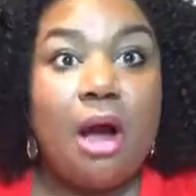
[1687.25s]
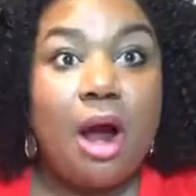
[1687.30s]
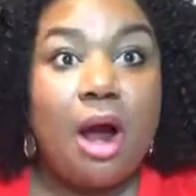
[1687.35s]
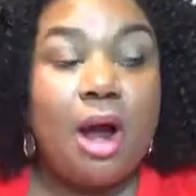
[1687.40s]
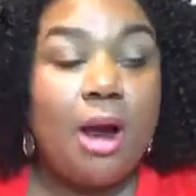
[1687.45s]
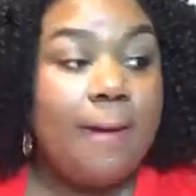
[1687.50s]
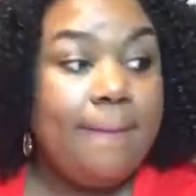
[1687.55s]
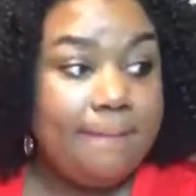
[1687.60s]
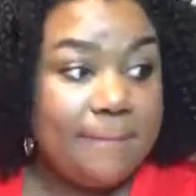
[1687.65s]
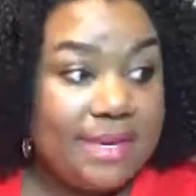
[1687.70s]

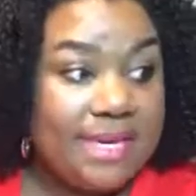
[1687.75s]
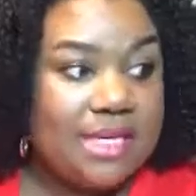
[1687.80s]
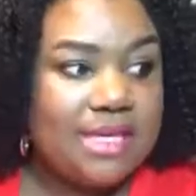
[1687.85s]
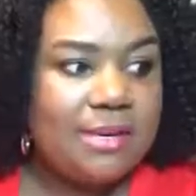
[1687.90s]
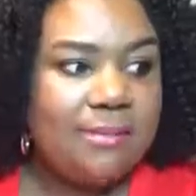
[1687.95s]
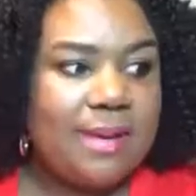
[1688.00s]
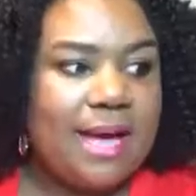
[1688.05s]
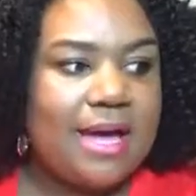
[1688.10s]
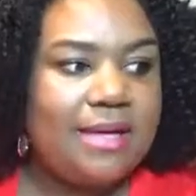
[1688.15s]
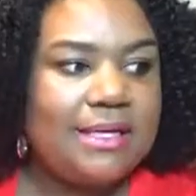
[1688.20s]
are being
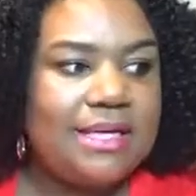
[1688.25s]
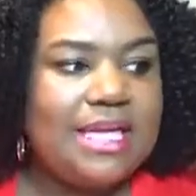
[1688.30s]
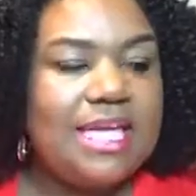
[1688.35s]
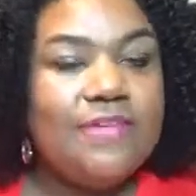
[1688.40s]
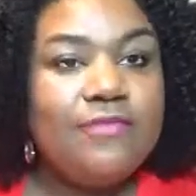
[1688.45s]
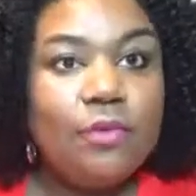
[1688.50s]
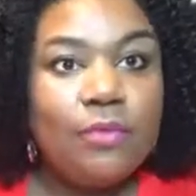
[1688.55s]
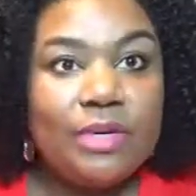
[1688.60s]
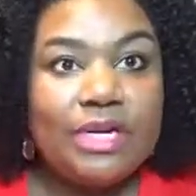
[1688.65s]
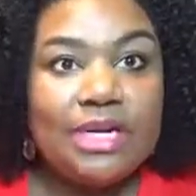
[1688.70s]
about it,
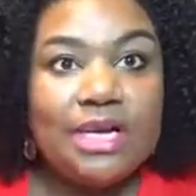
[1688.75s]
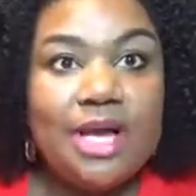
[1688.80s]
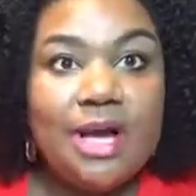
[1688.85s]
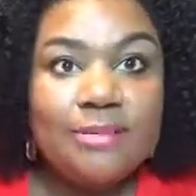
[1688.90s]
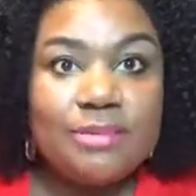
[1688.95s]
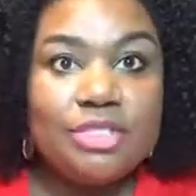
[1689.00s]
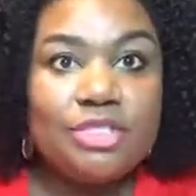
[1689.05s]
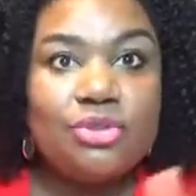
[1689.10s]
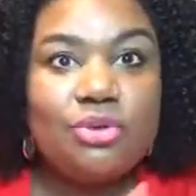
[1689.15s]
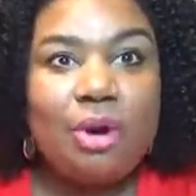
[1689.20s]
even when it
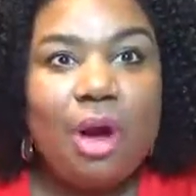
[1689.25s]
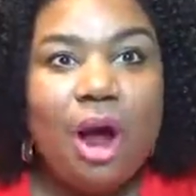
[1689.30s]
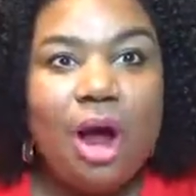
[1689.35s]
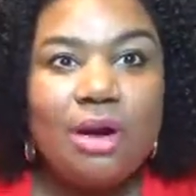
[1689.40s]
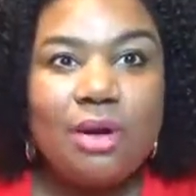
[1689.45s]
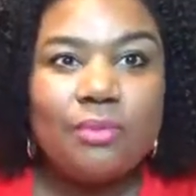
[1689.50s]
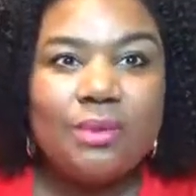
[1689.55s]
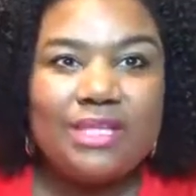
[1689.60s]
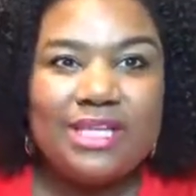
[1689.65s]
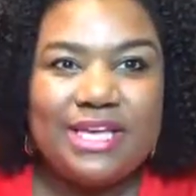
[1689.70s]
comes to
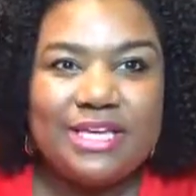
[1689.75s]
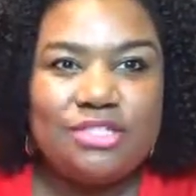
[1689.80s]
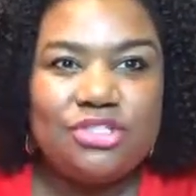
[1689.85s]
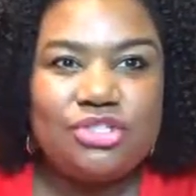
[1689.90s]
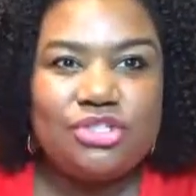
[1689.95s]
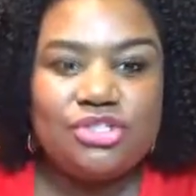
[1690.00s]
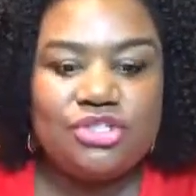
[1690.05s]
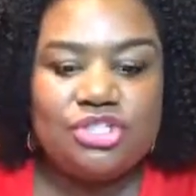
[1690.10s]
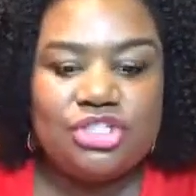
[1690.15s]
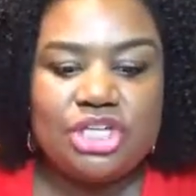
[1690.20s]
our
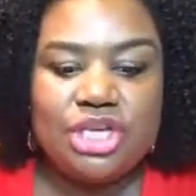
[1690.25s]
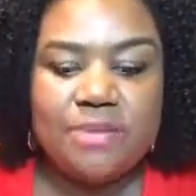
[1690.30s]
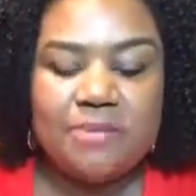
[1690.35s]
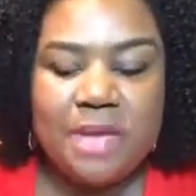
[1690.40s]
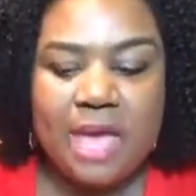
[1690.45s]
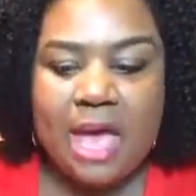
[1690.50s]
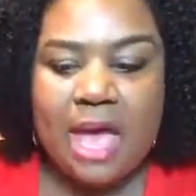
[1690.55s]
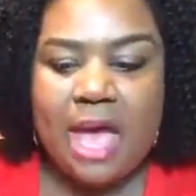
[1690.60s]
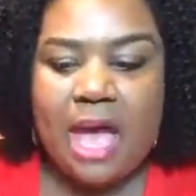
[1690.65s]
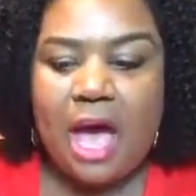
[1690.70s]
relationship
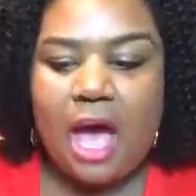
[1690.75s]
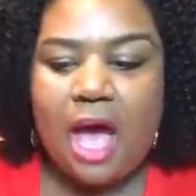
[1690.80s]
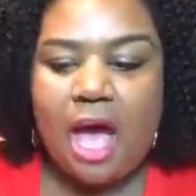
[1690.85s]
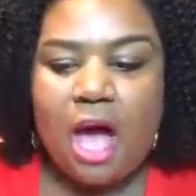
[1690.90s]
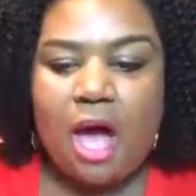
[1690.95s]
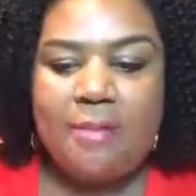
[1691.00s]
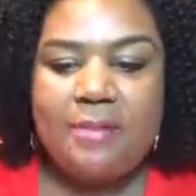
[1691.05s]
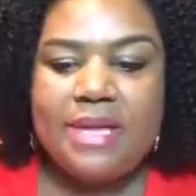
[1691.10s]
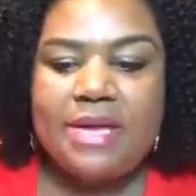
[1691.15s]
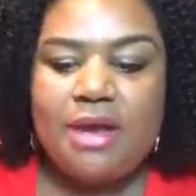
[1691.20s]

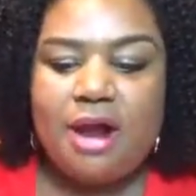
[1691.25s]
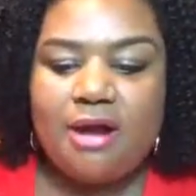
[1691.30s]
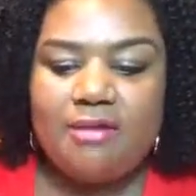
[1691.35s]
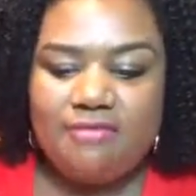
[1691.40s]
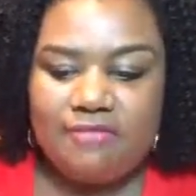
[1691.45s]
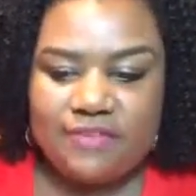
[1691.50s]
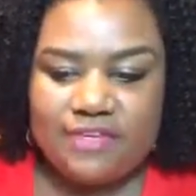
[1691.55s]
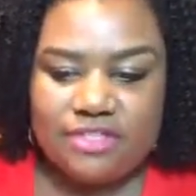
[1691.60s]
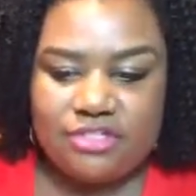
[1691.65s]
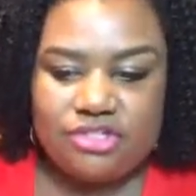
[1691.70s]
and our
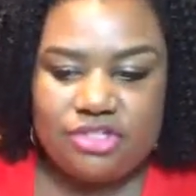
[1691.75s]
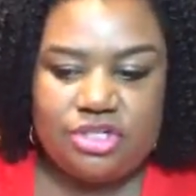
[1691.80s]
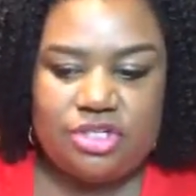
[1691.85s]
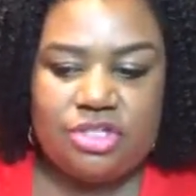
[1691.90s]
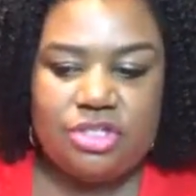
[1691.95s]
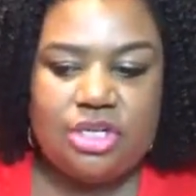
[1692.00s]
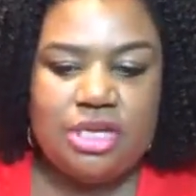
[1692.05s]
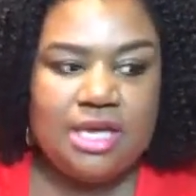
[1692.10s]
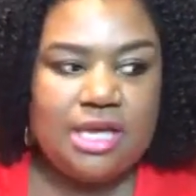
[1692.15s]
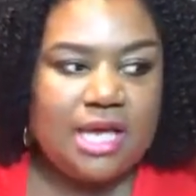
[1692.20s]

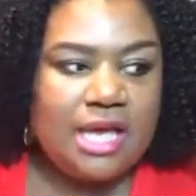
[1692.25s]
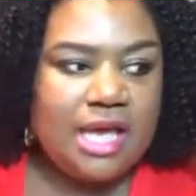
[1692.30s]
vision.